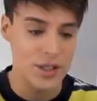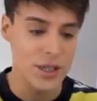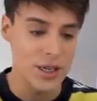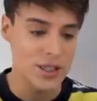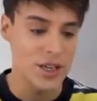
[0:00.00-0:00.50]

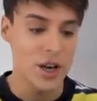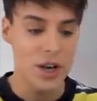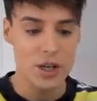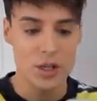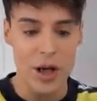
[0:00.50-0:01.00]
this
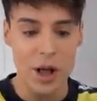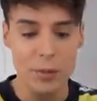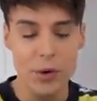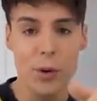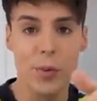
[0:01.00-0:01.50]
to
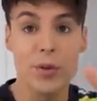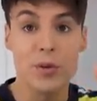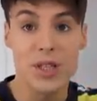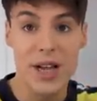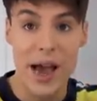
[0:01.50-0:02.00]
help you open
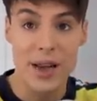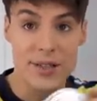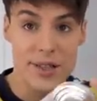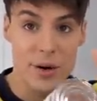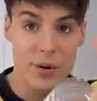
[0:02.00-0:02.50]
those
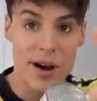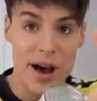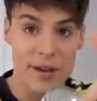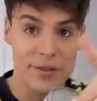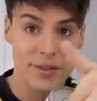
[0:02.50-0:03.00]
cans that don't
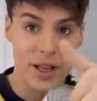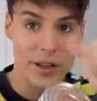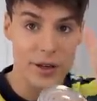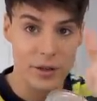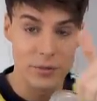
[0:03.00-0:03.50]
have that
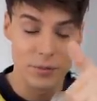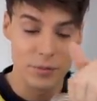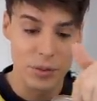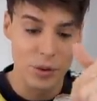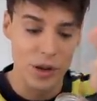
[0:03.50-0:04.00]
little
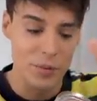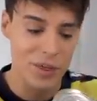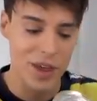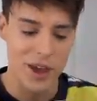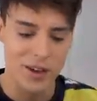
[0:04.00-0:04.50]
pull-up
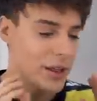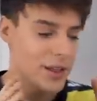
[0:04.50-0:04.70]
thing.